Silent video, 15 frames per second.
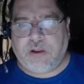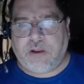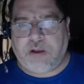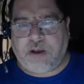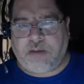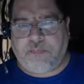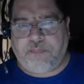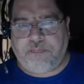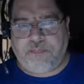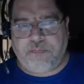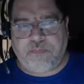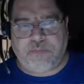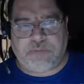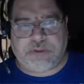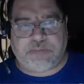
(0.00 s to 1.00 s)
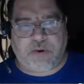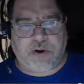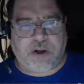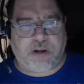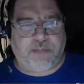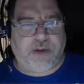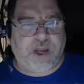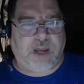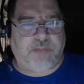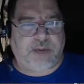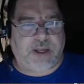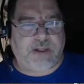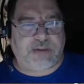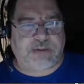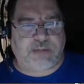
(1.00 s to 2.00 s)
yep, smoking a pipe
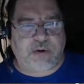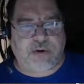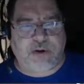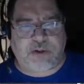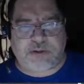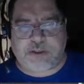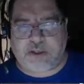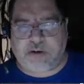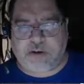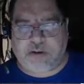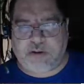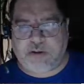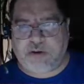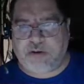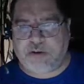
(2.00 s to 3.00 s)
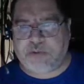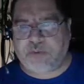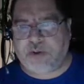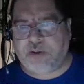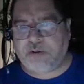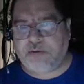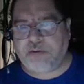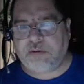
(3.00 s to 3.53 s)
and smoking a cigarette in here as well.